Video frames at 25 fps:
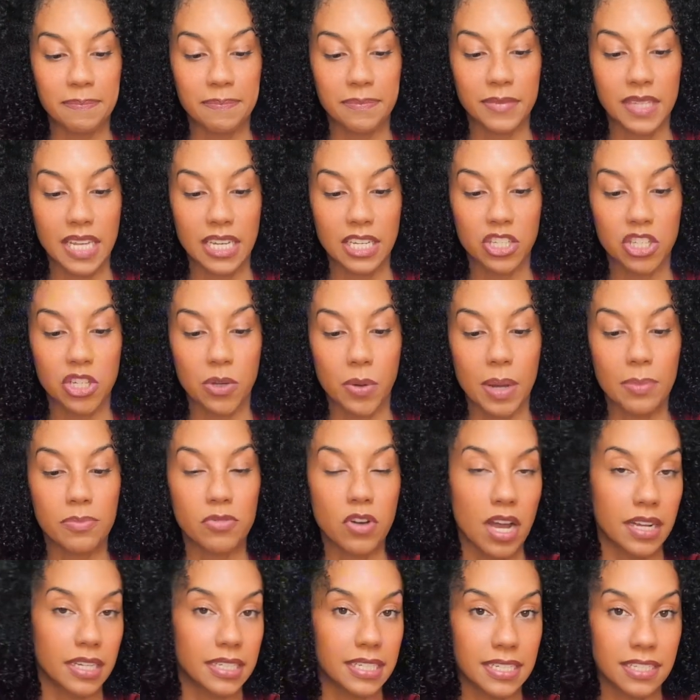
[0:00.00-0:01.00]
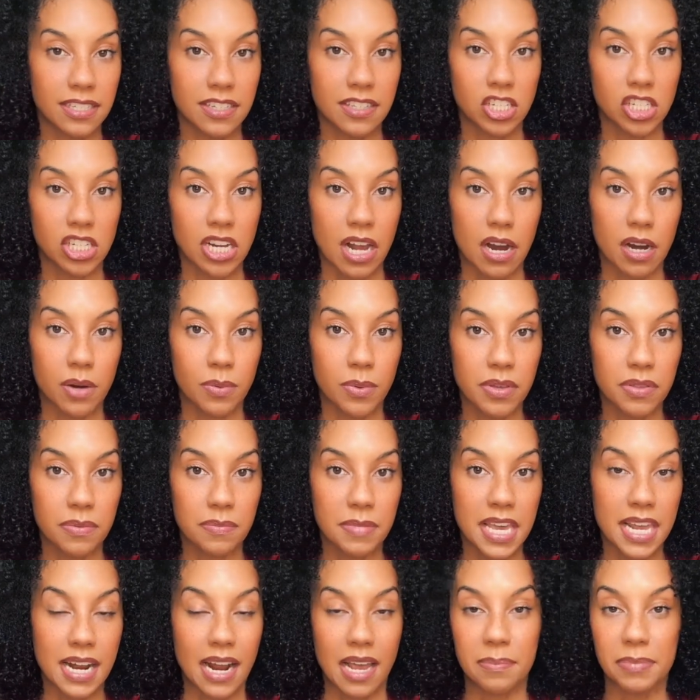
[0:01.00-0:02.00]
So I brought it into the shower with
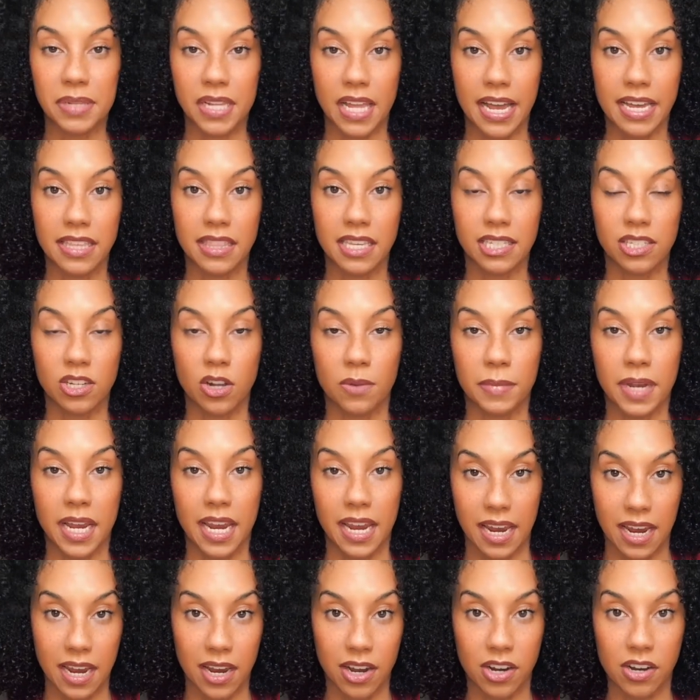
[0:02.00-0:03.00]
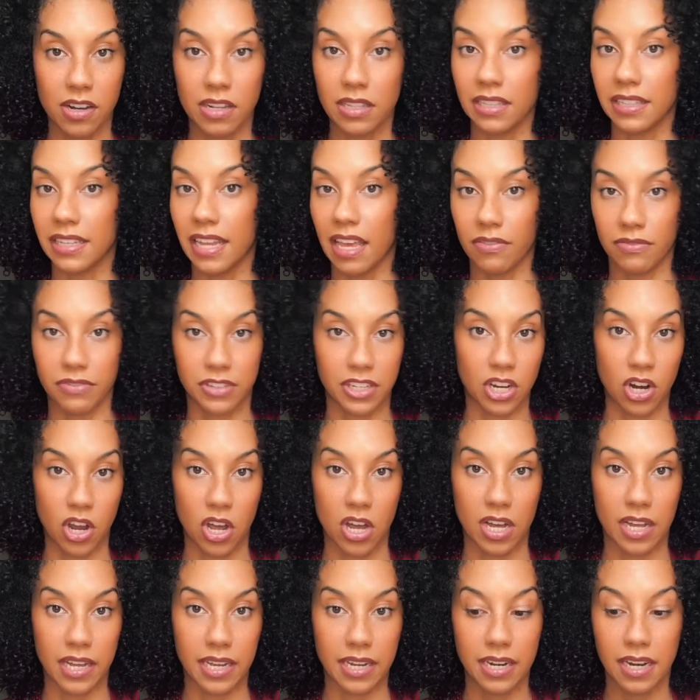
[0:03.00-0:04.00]
me and I applied this on my hair, left it
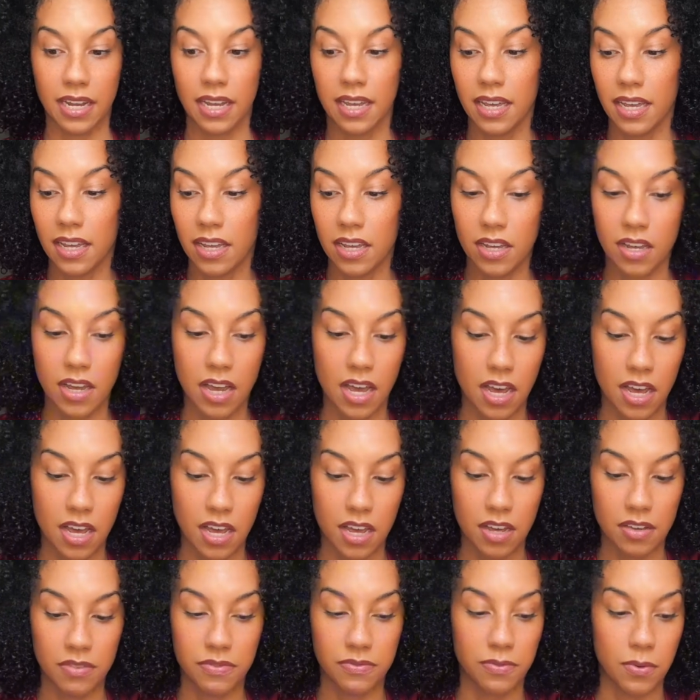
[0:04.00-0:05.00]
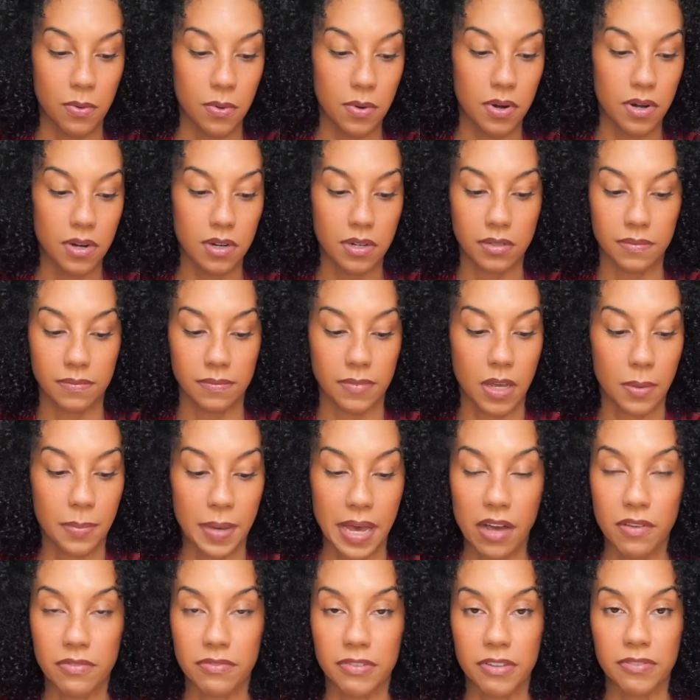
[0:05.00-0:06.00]
on for
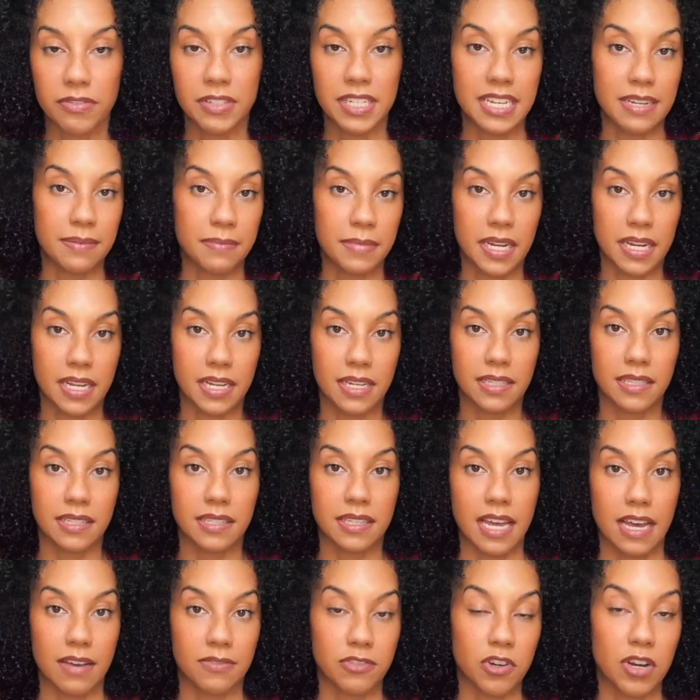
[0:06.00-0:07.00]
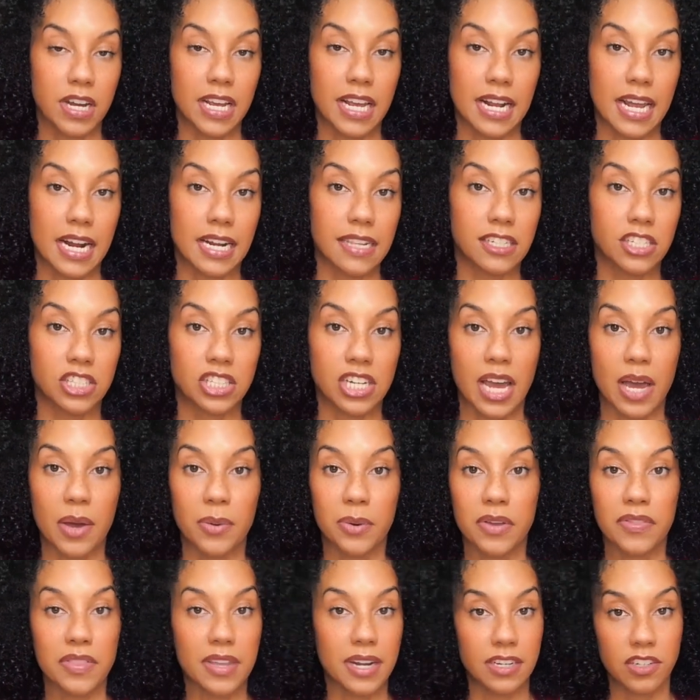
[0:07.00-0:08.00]
about 15 minutes after I get out of the shower,
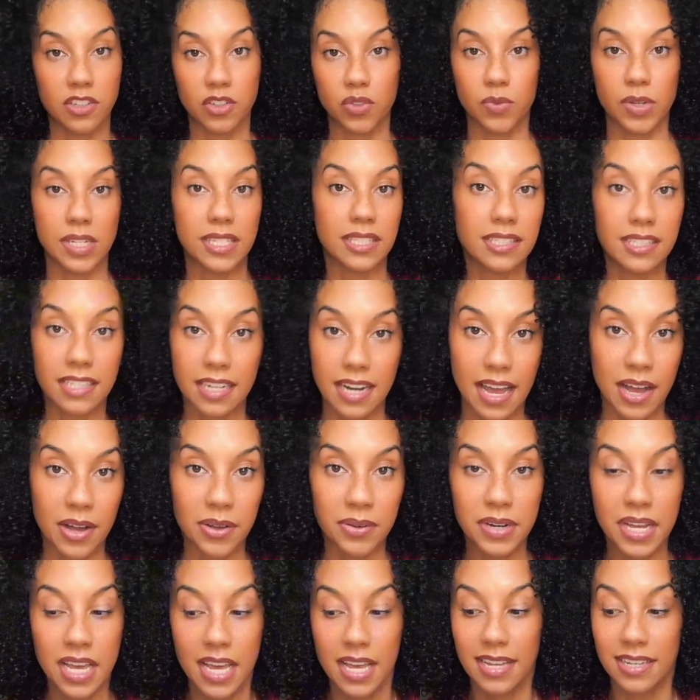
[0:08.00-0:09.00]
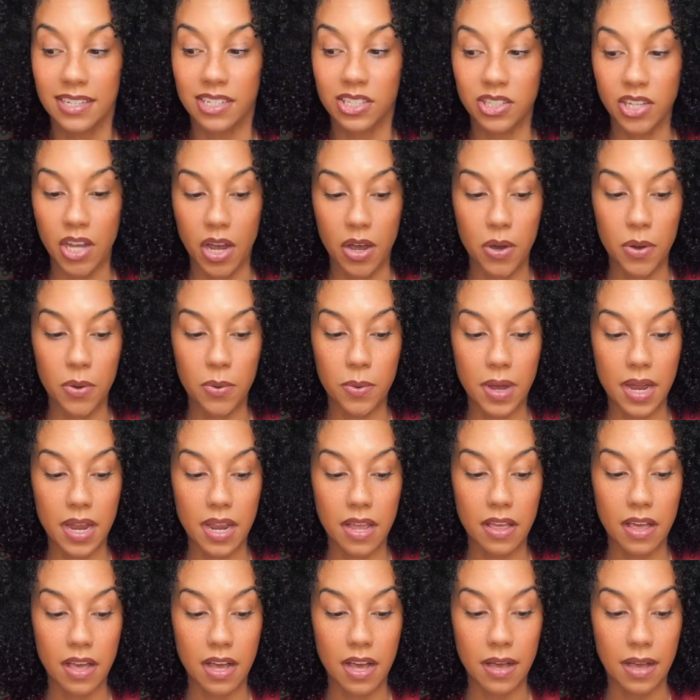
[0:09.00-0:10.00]
and then just rinsed it out.
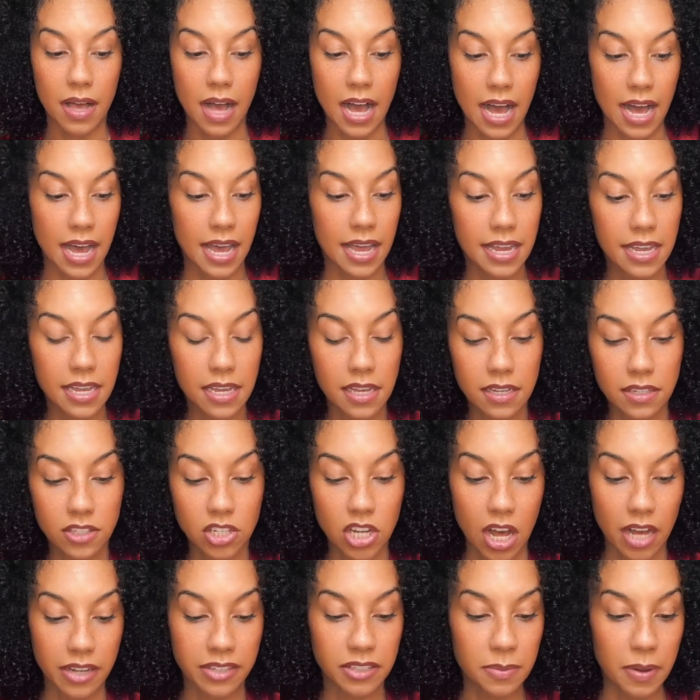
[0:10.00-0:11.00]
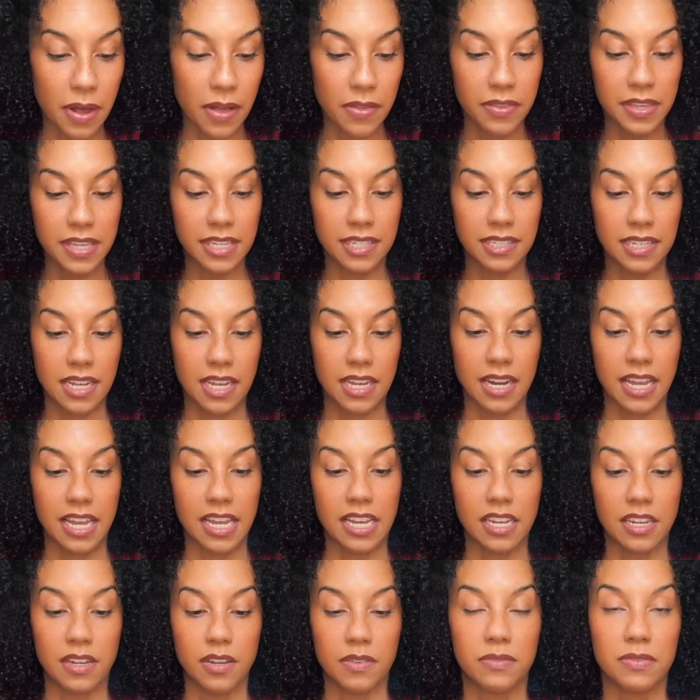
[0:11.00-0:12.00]
So I talked about this in
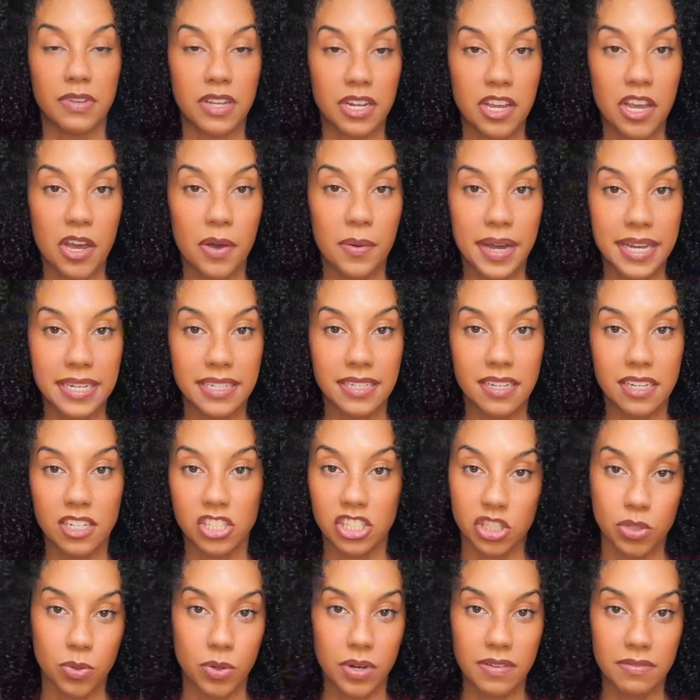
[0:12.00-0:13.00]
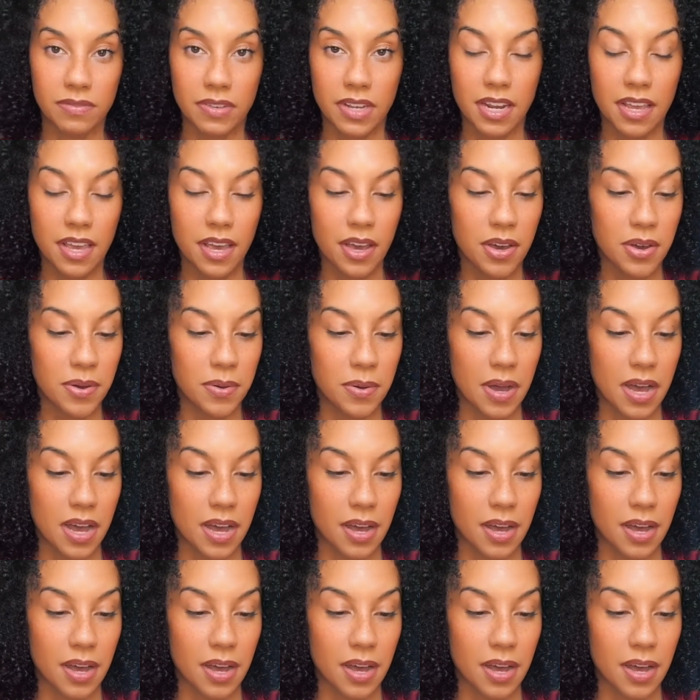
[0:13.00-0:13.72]
a video I did, a short video,